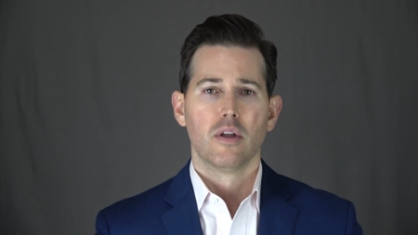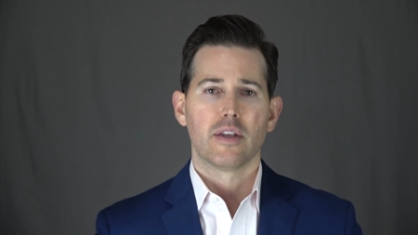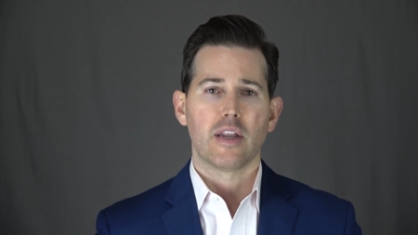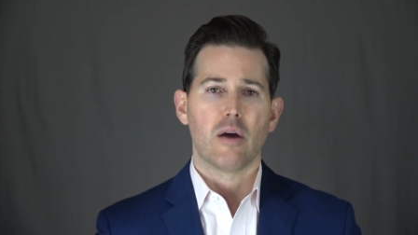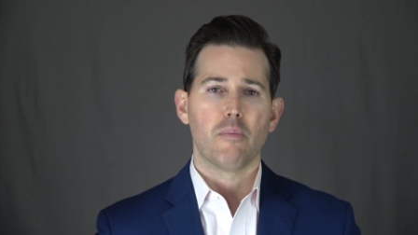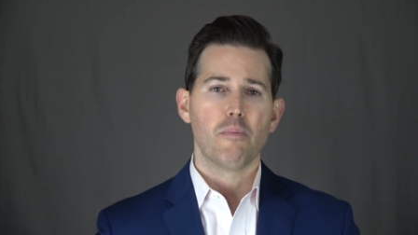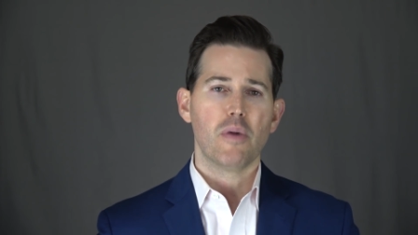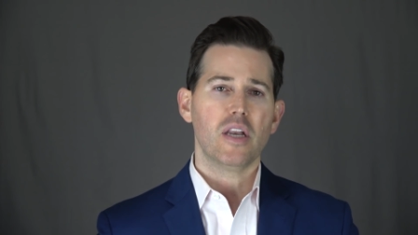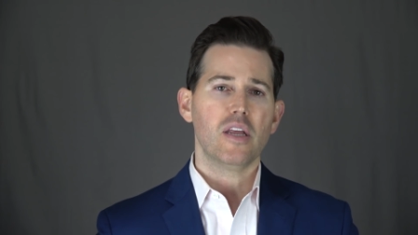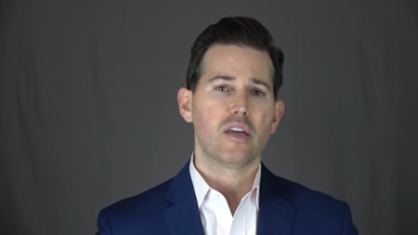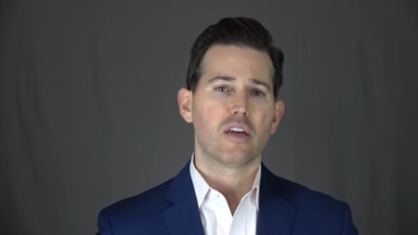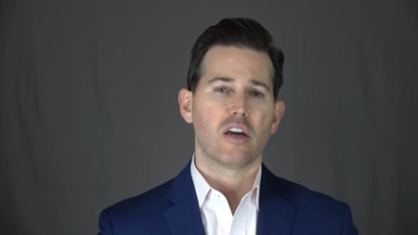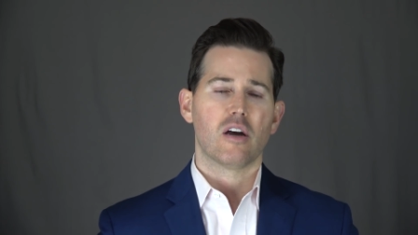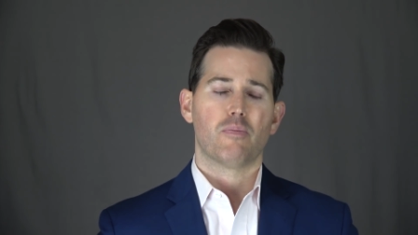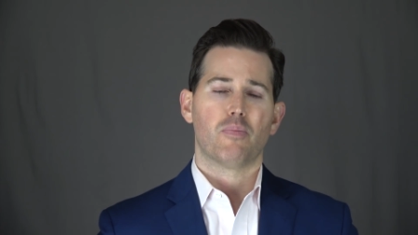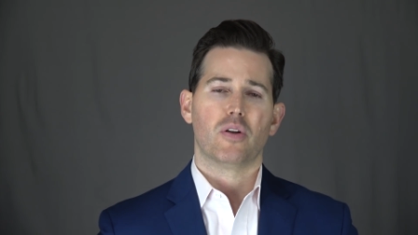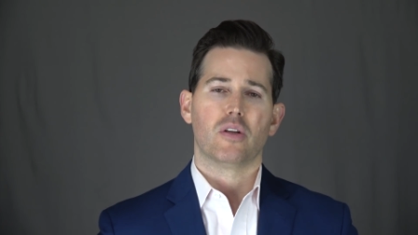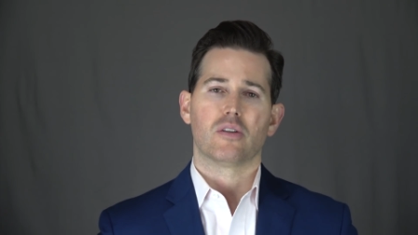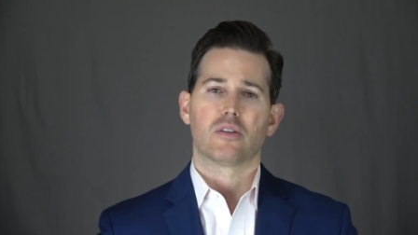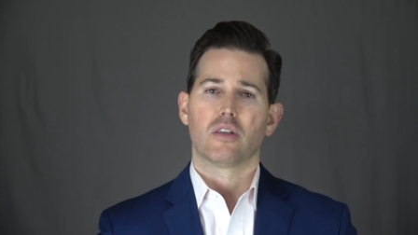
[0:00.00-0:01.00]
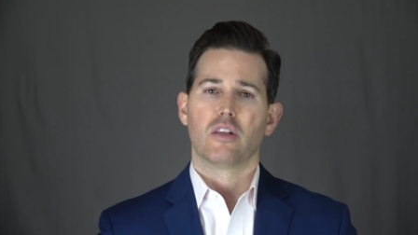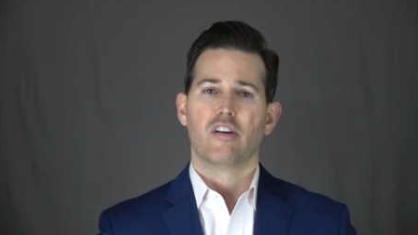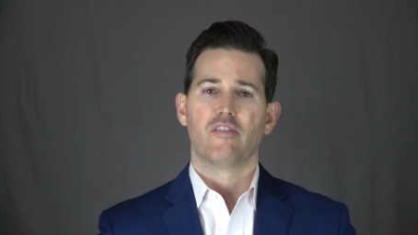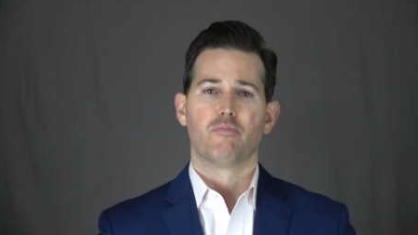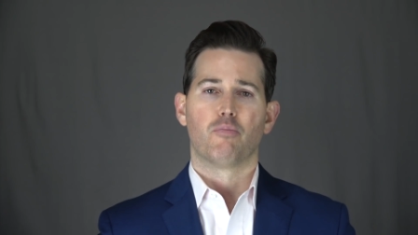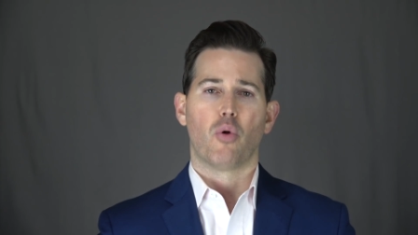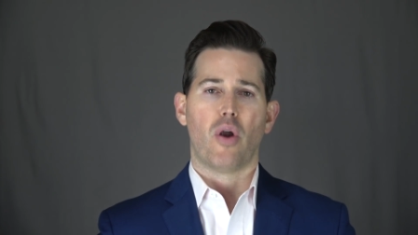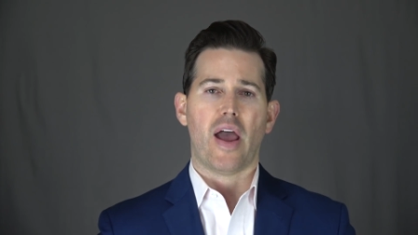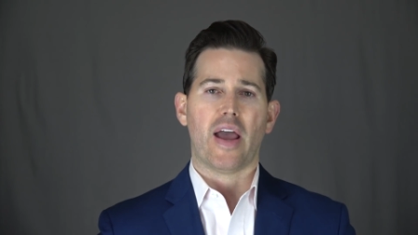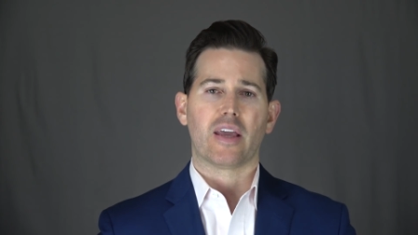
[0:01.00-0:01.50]
Now, many companies
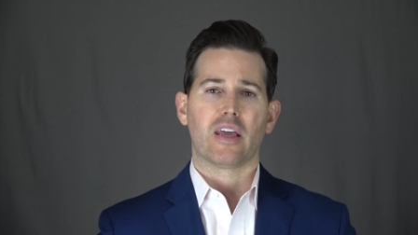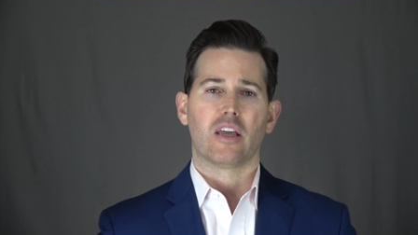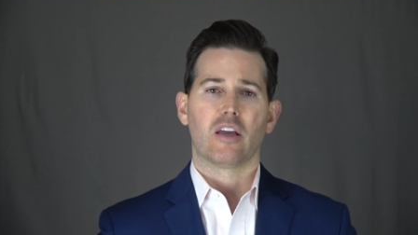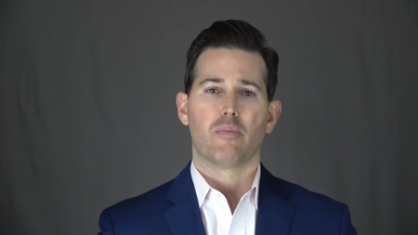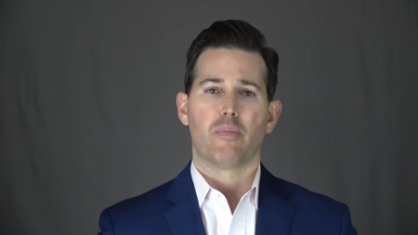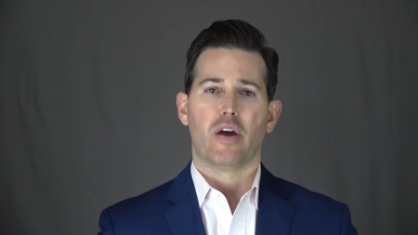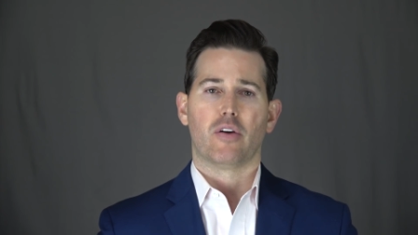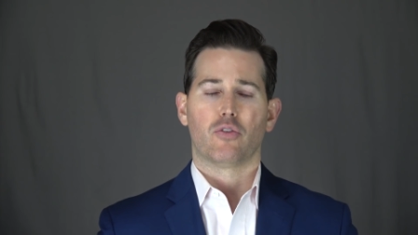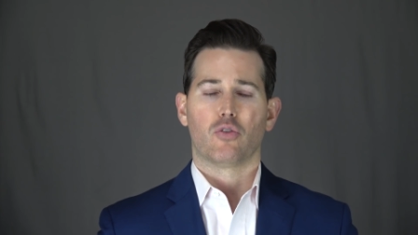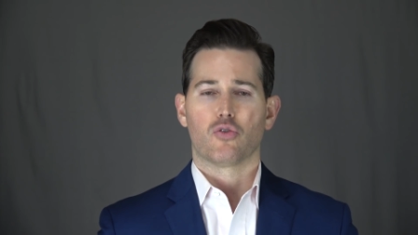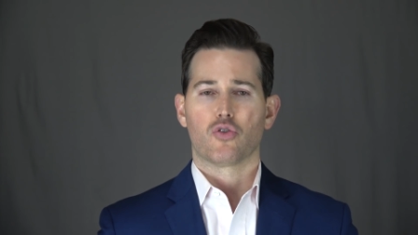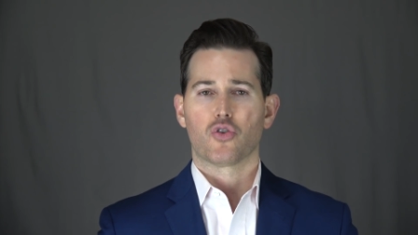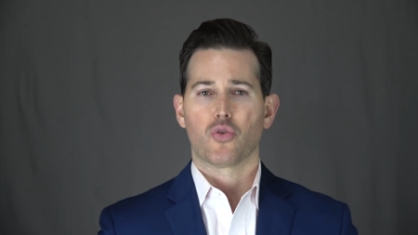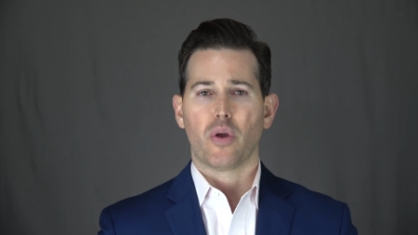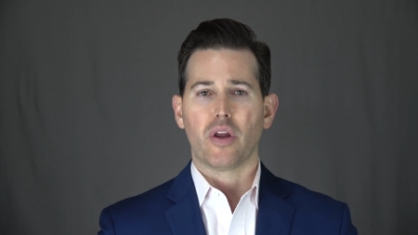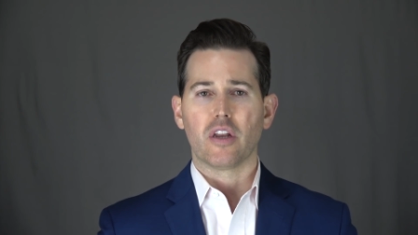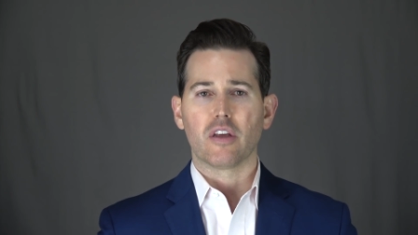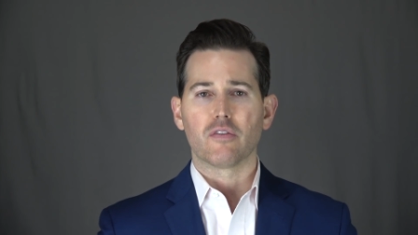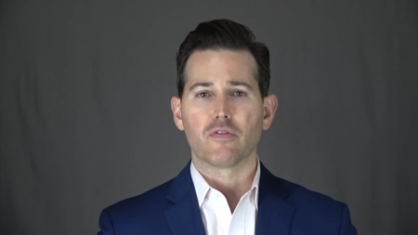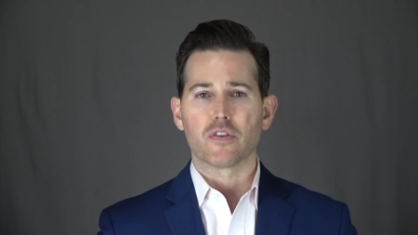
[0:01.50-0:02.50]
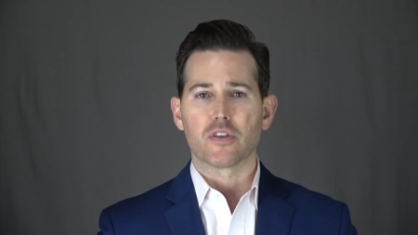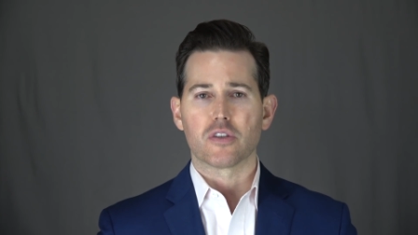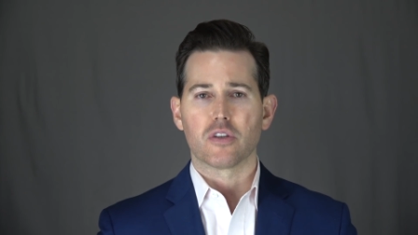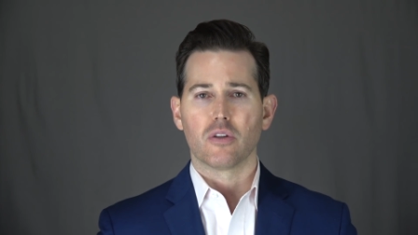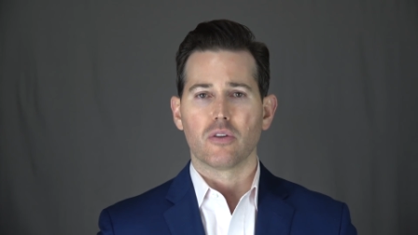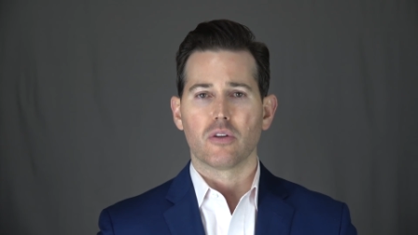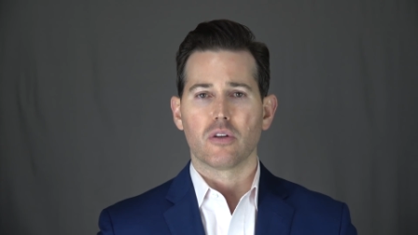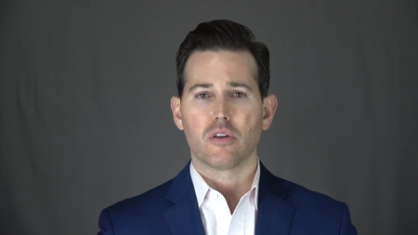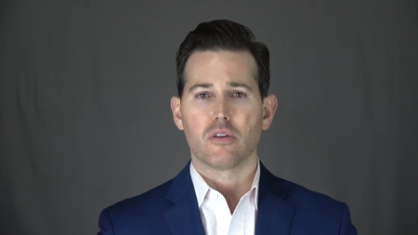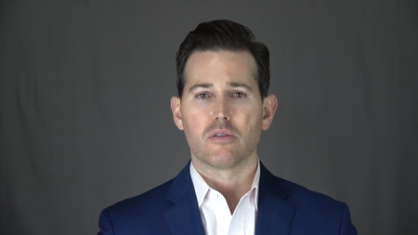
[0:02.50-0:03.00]
love bragging about their training
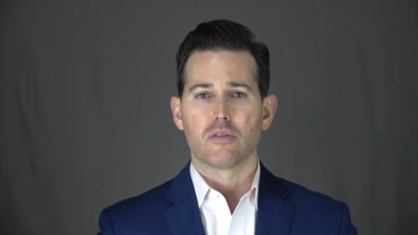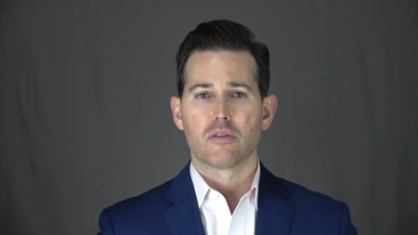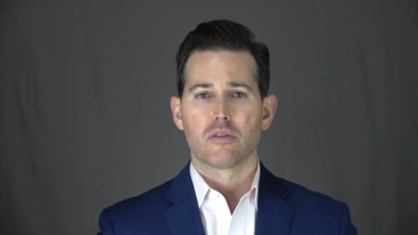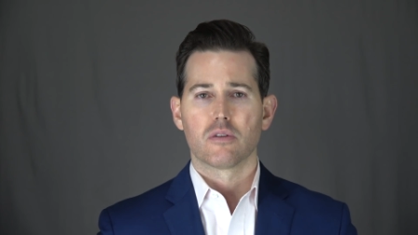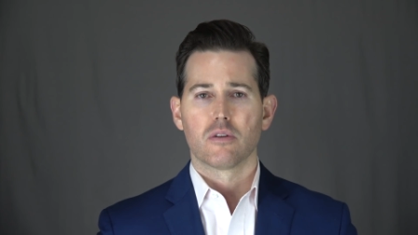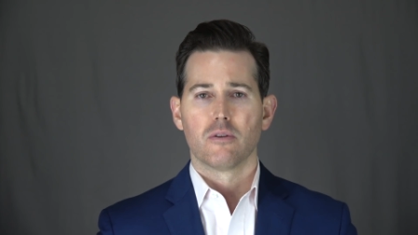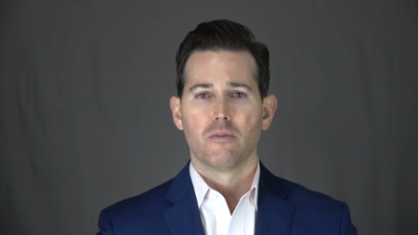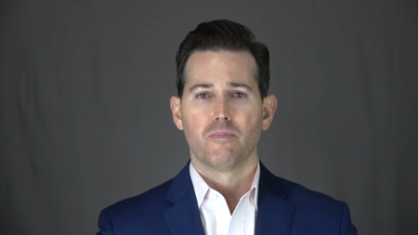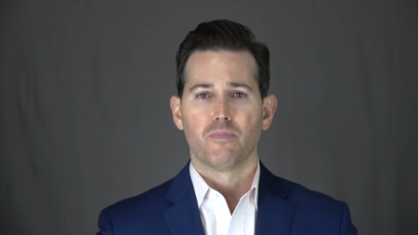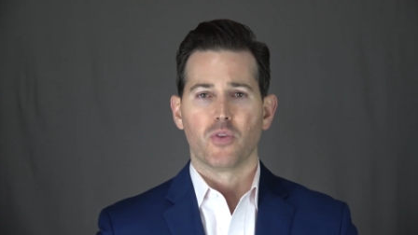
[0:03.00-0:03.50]
facilities,